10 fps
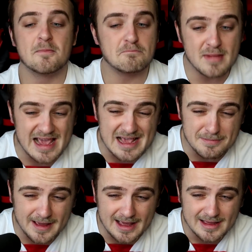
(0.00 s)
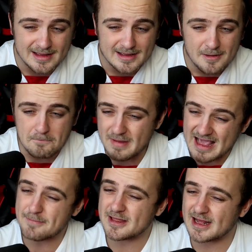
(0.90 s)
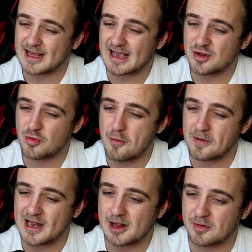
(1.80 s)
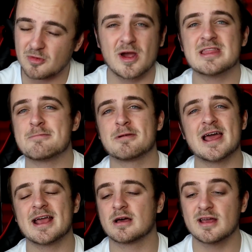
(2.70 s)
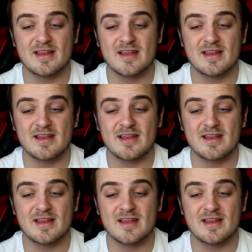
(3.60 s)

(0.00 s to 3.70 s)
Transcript: Maybe they could get Europa League, but the way they're playing,